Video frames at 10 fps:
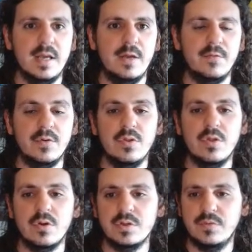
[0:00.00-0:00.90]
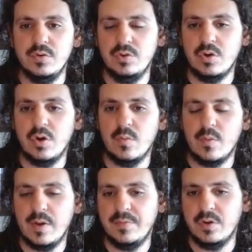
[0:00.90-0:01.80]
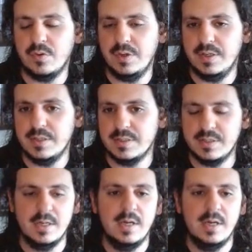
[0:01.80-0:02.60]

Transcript: and for those of you who don't know what Ravencoin is